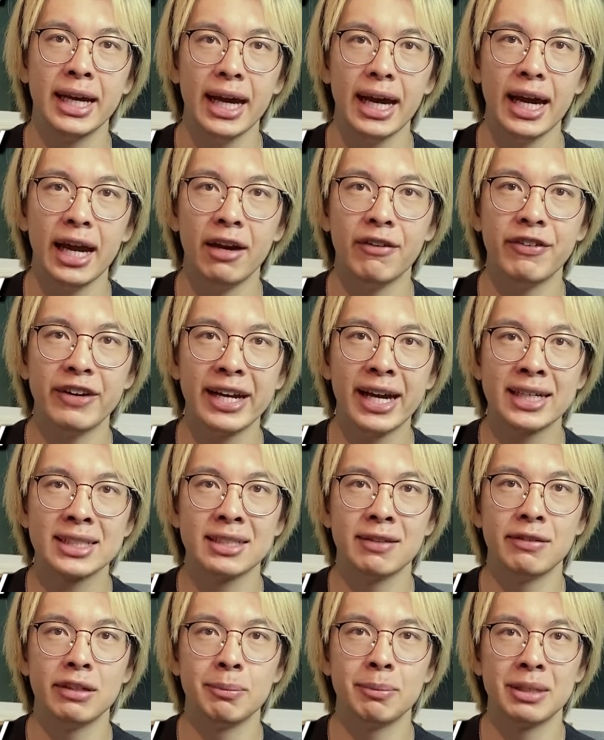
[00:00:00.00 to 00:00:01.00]
every
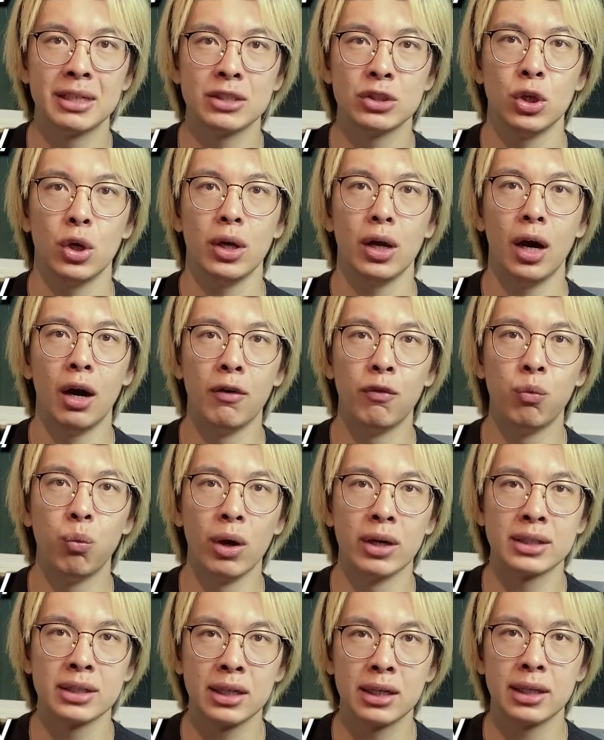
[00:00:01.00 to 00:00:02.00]
activity because of
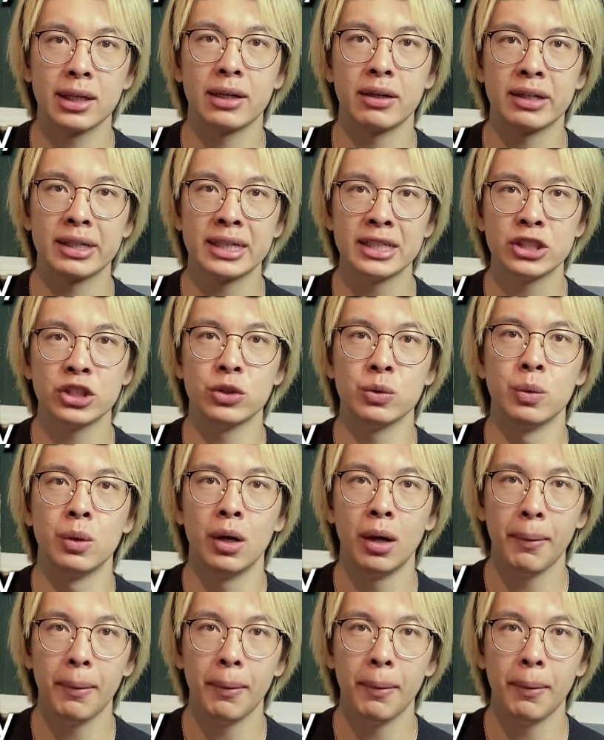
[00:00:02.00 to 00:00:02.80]
one glaring issue.